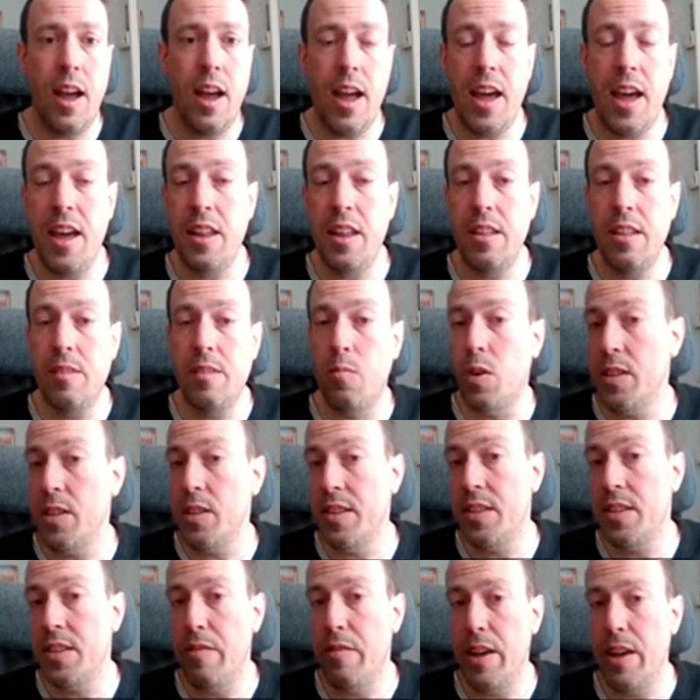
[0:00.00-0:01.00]
And
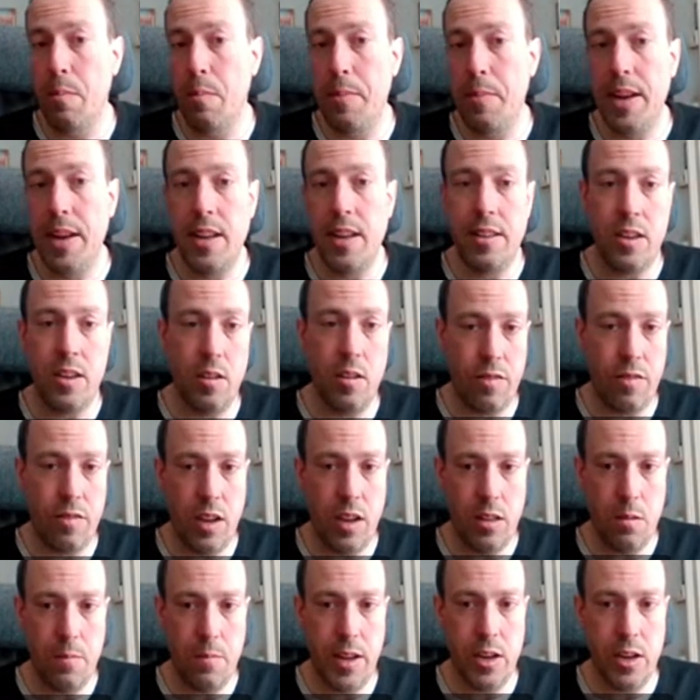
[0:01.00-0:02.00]
what is the availability of
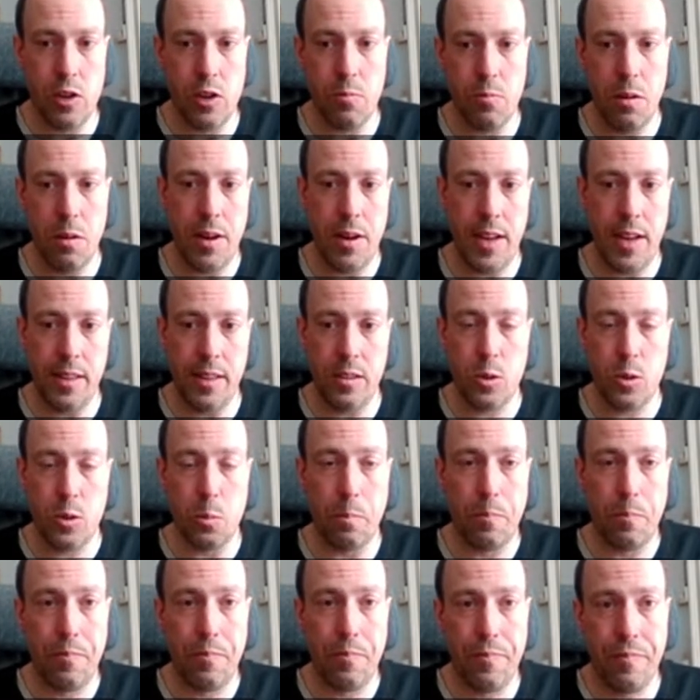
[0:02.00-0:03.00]
data management
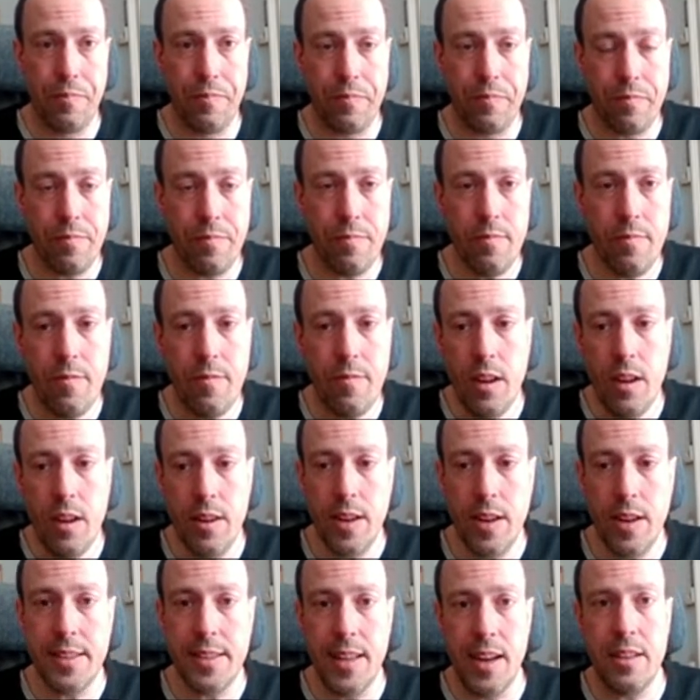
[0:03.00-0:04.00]
plans?
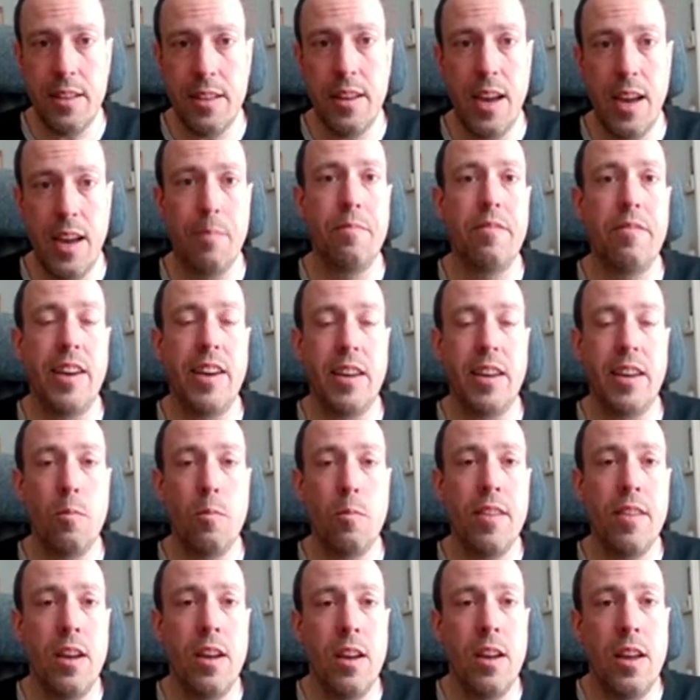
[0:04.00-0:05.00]
Next slide. Yeah, thank
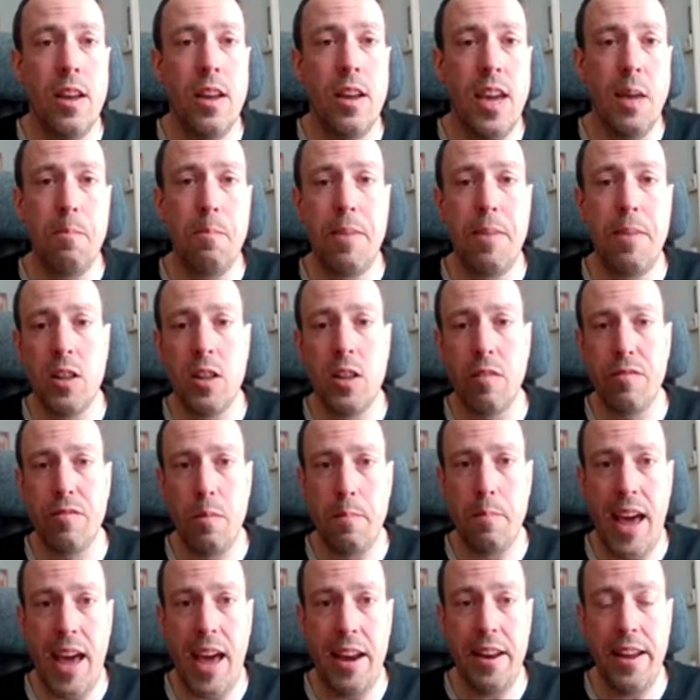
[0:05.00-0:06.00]
you. Impact of the
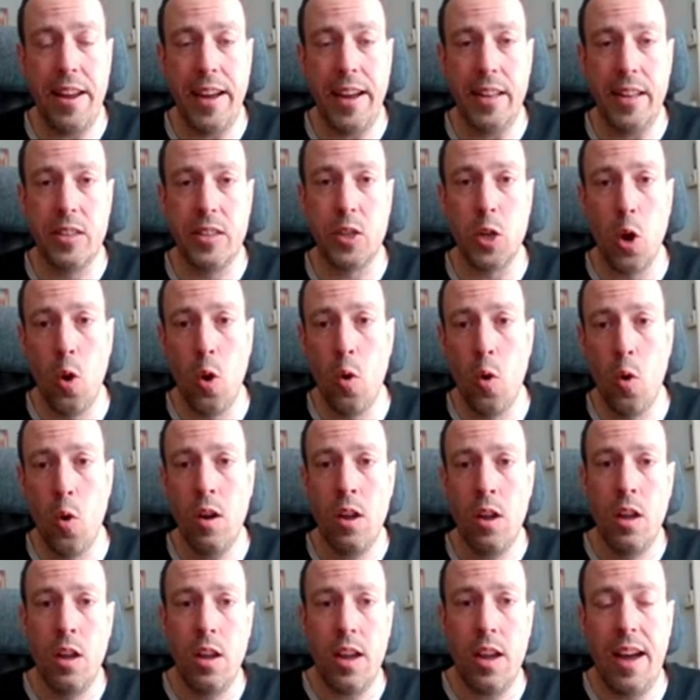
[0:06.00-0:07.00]
mandate.
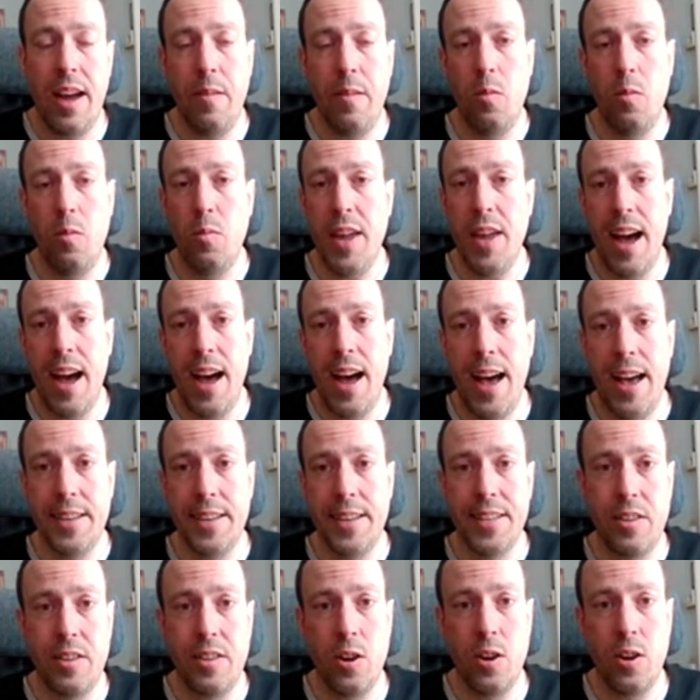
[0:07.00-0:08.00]
So we
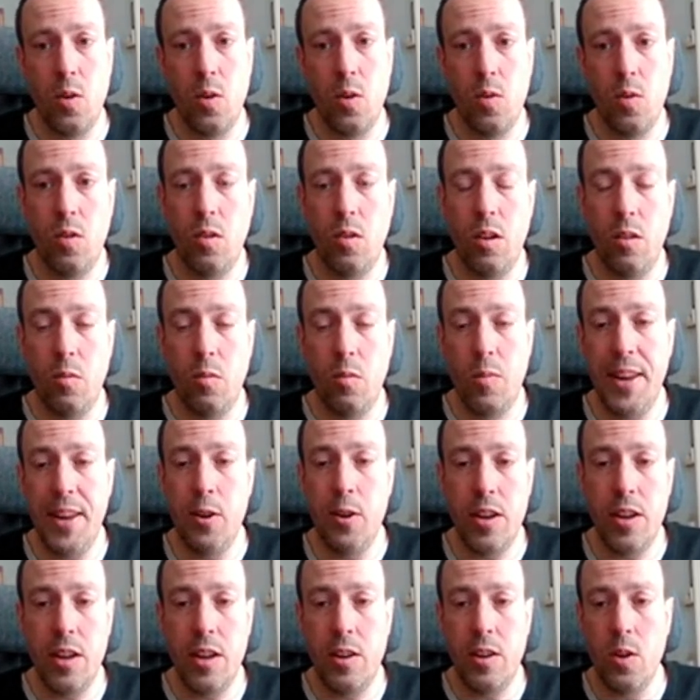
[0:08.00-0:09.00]
asked,
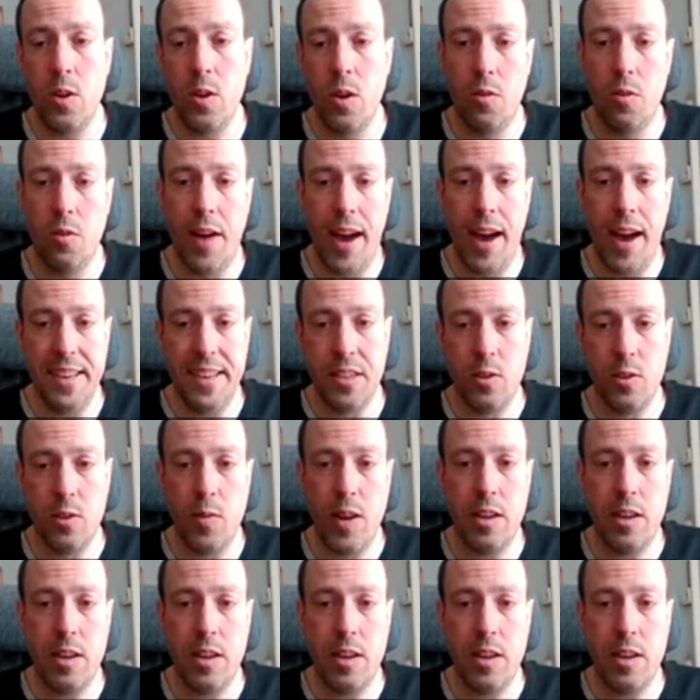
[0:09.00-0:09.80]
when you did your Horizon